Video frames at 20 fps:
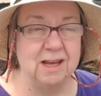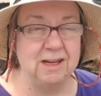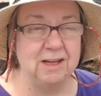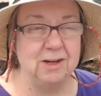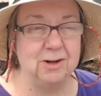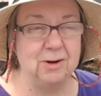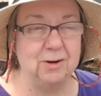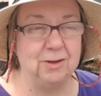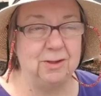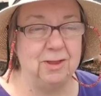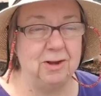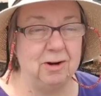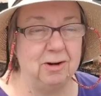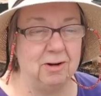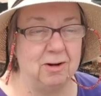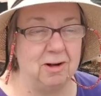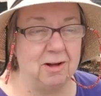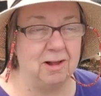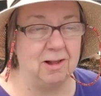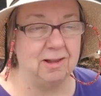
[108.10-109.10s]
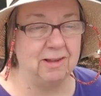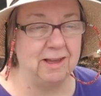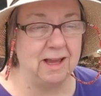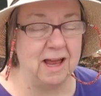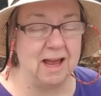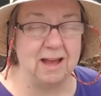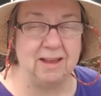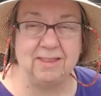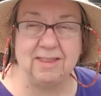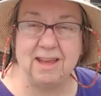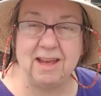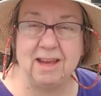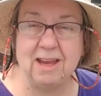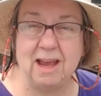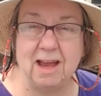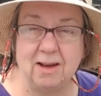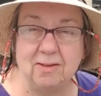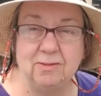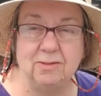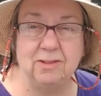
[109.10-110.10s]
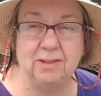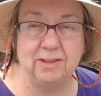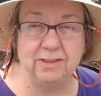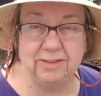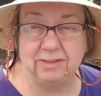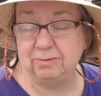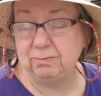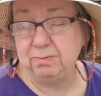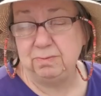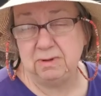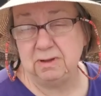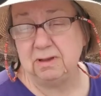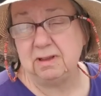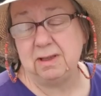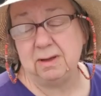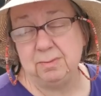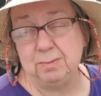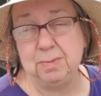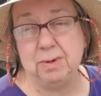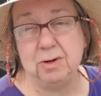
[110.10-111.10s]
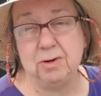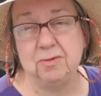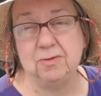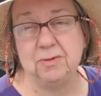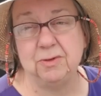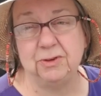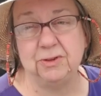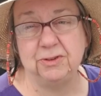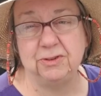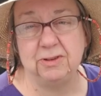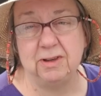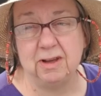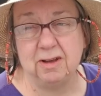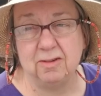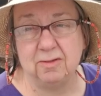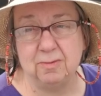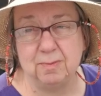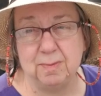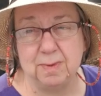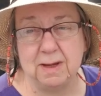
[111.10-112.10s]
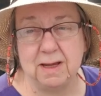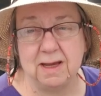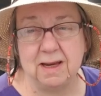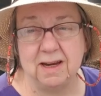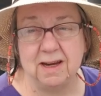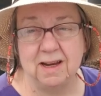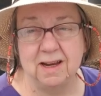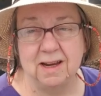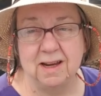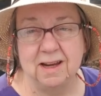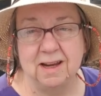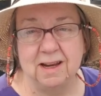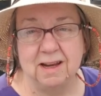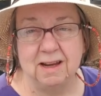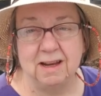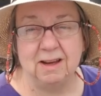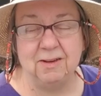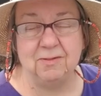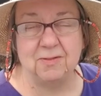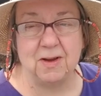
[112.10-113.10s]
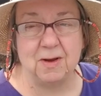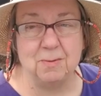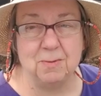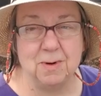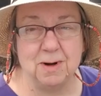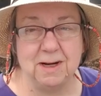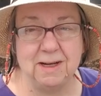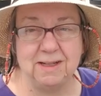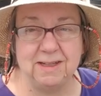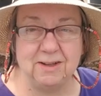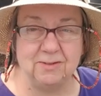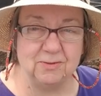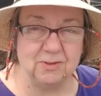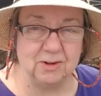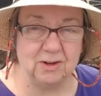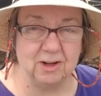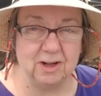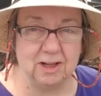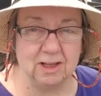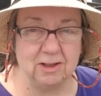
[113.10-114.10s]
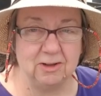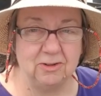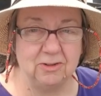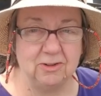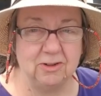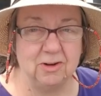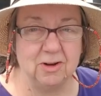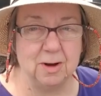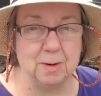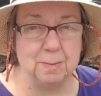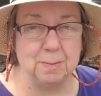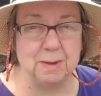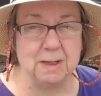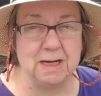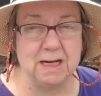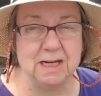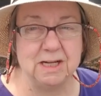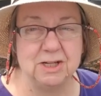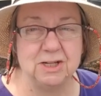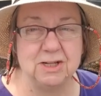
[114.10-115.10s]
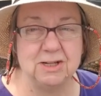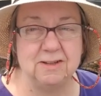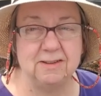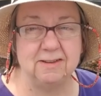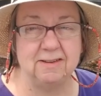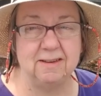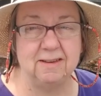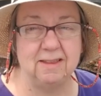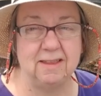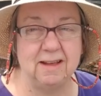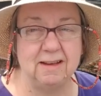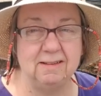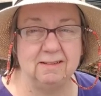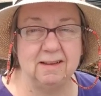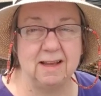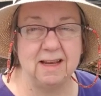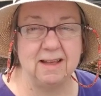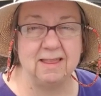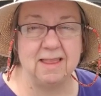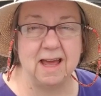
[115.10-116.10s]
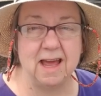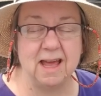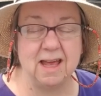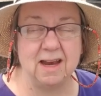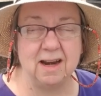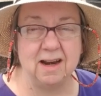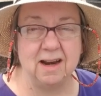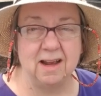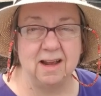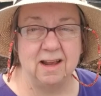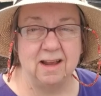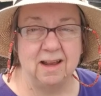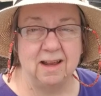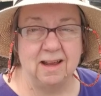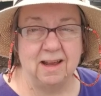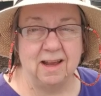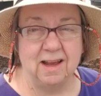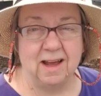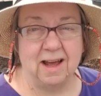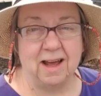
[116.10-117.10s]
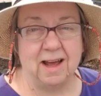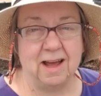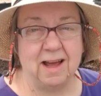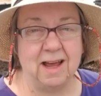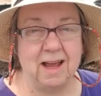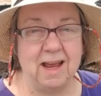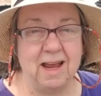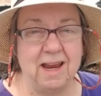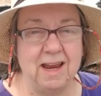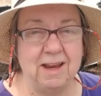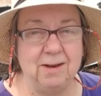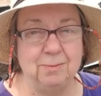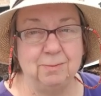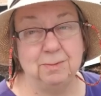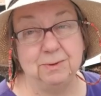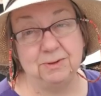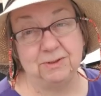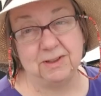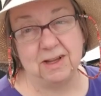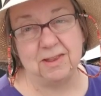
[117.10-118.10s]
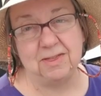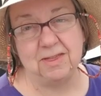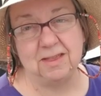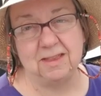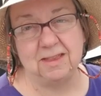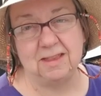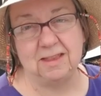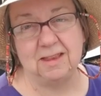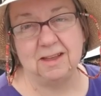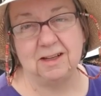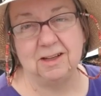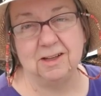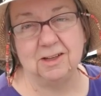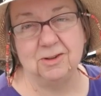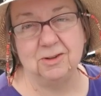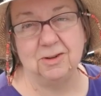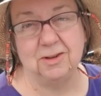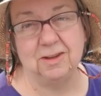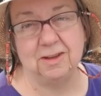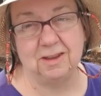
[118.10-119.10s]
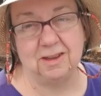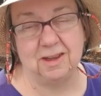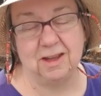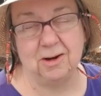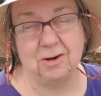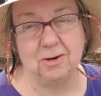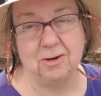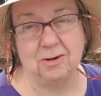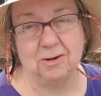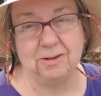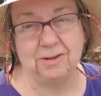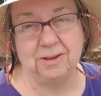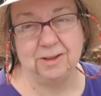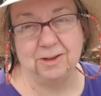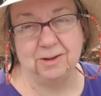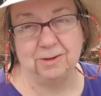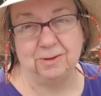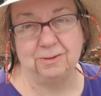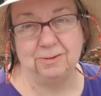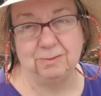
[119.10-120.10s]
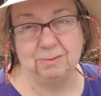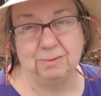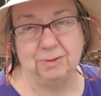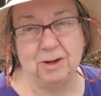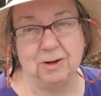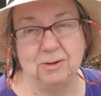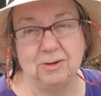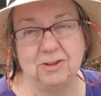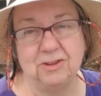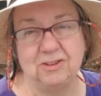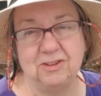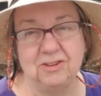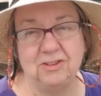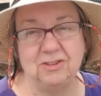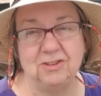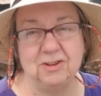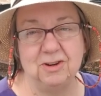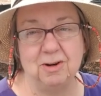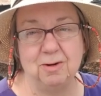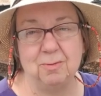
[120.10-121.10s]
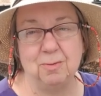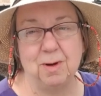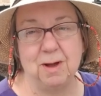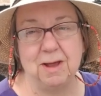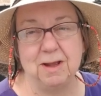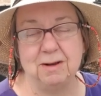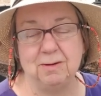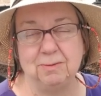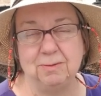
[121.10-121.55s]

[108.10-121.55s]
You know, they have really beautiful stuff, but if I wanted different color combinations and things like that, I was at their decision on what